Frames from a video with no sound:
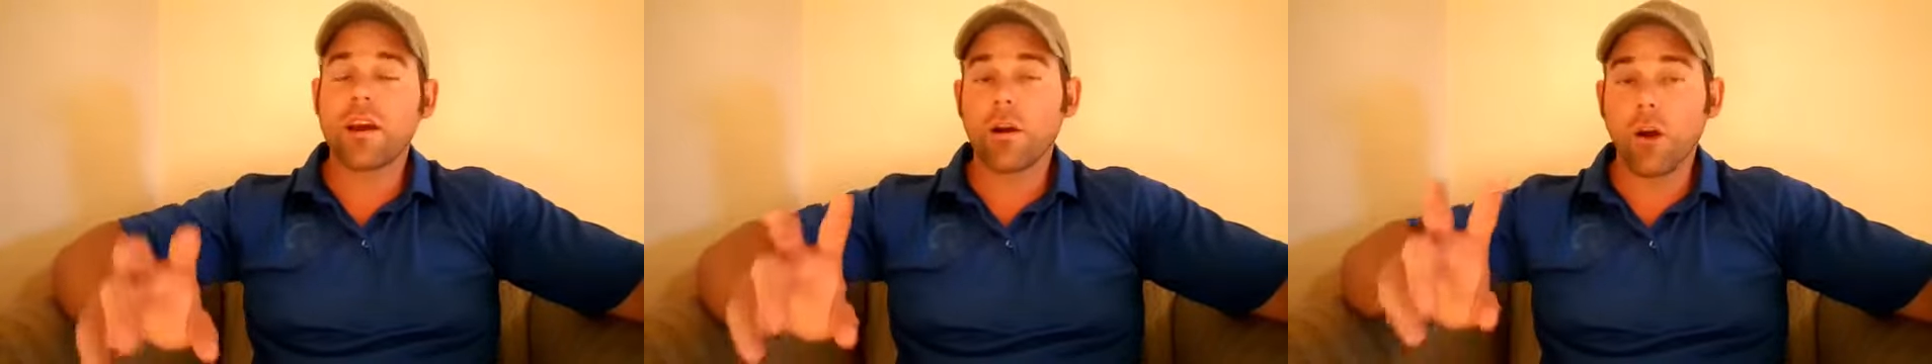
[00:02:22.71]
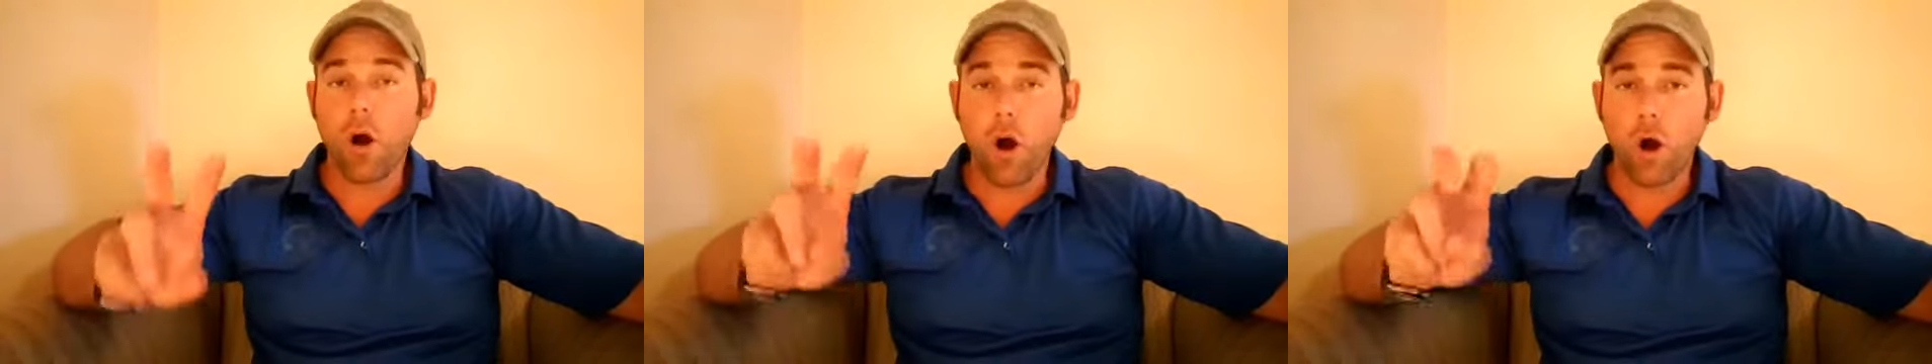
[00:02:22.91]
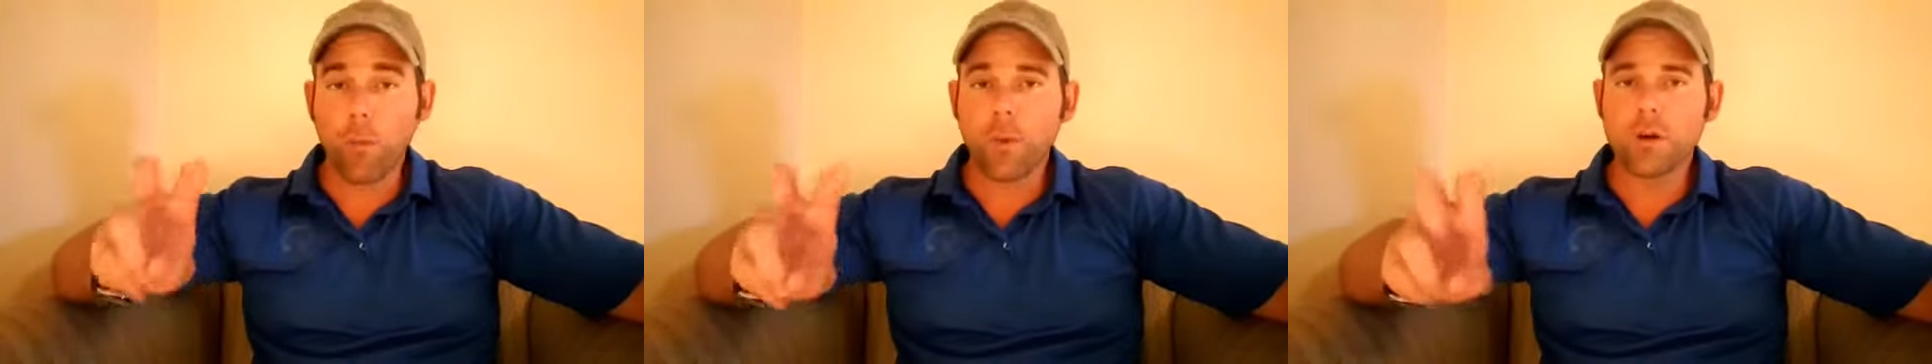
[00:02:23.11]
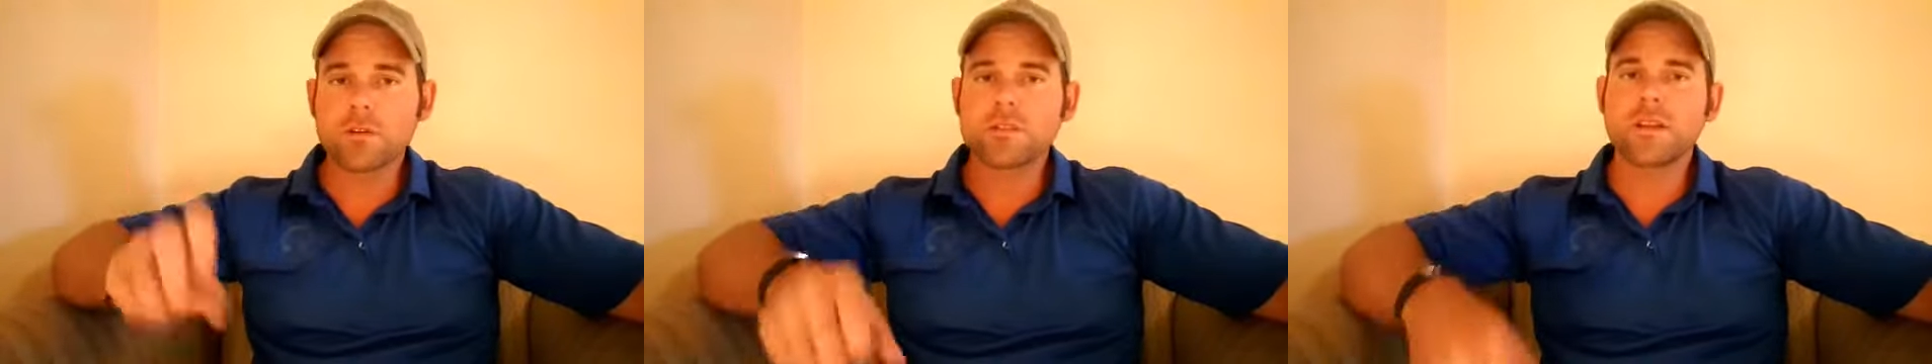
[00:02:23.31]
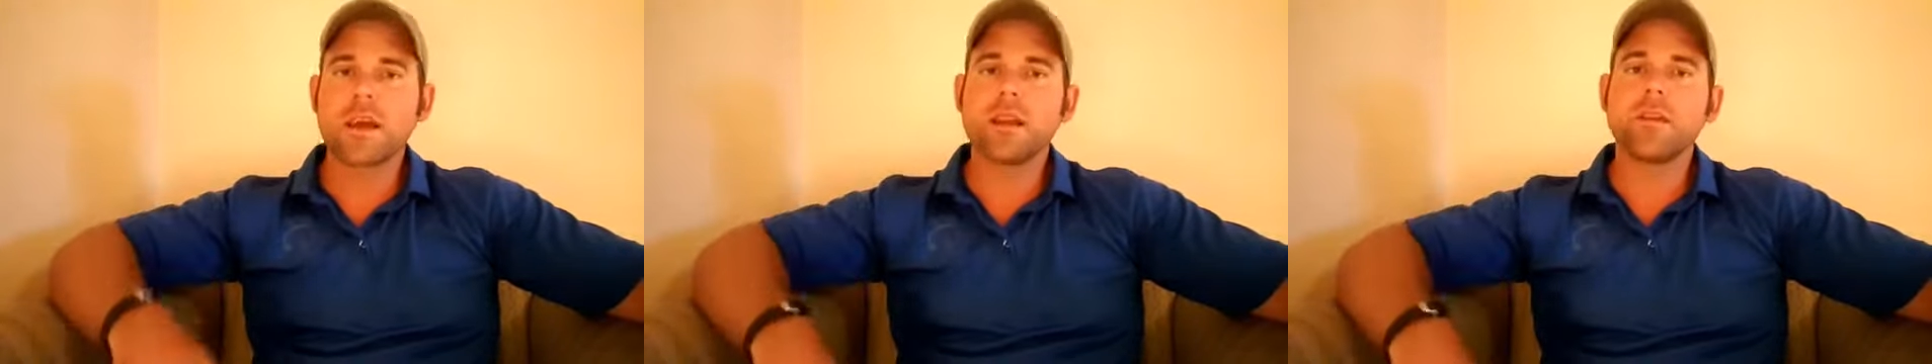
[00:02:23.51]
our
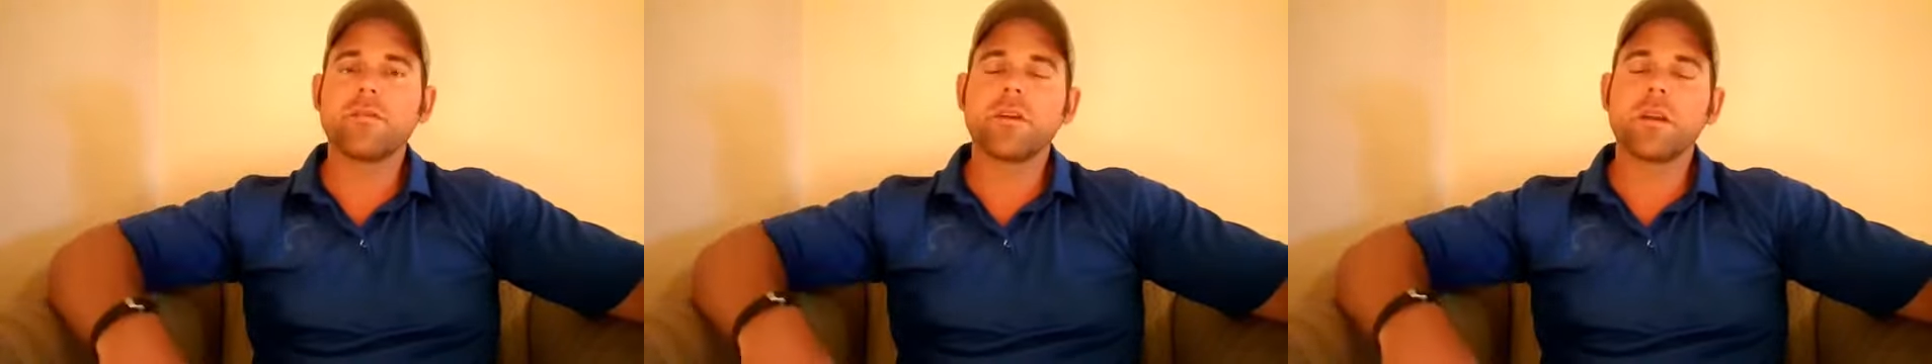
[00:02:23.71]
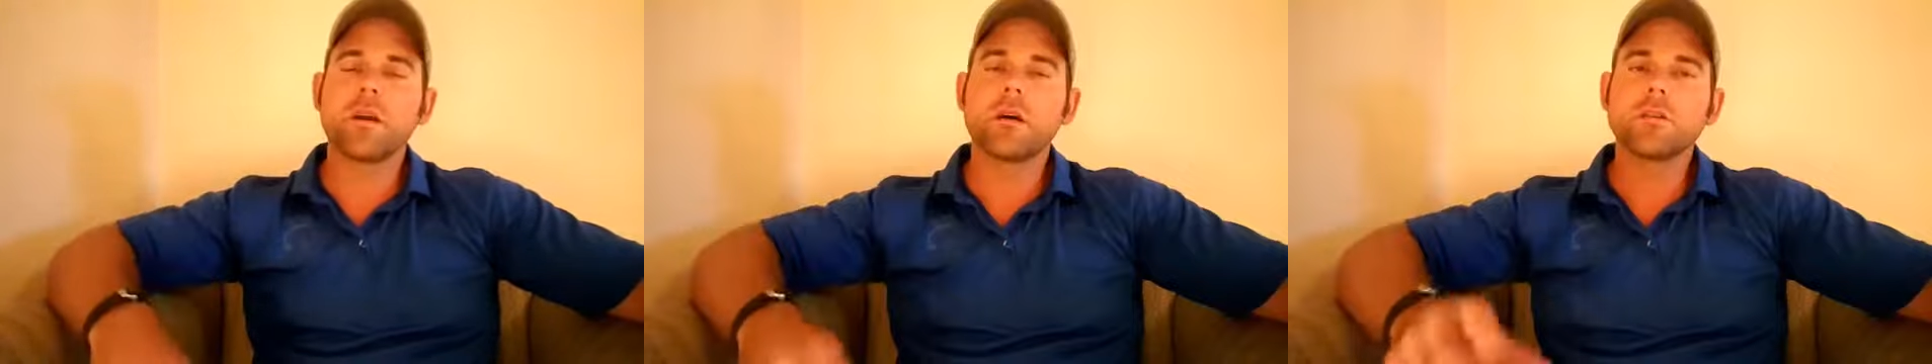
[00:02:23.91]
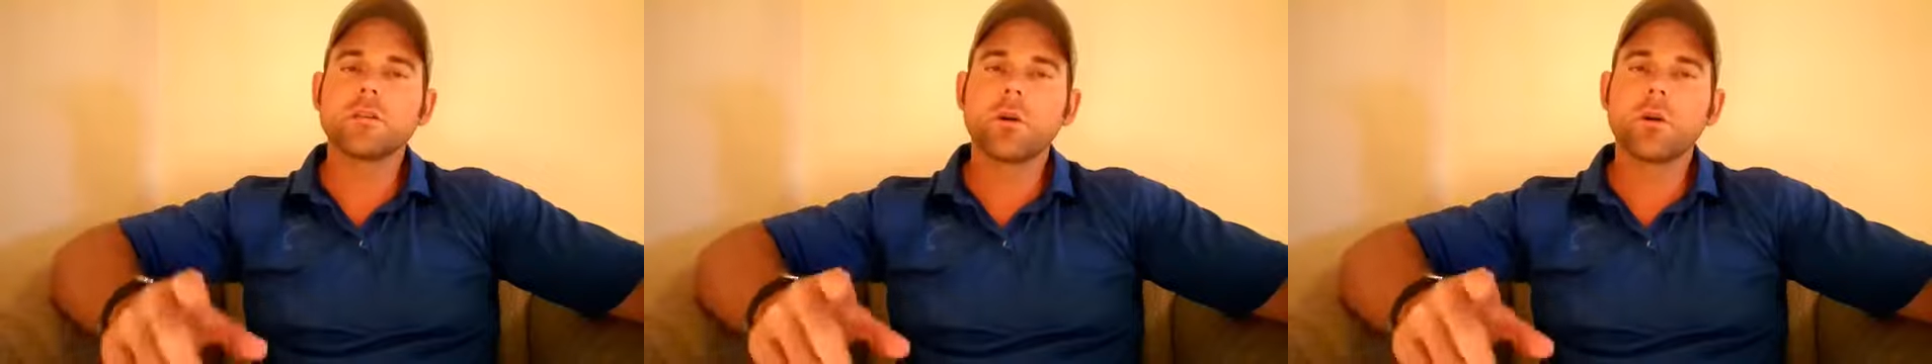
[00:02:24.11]
almost daily videos,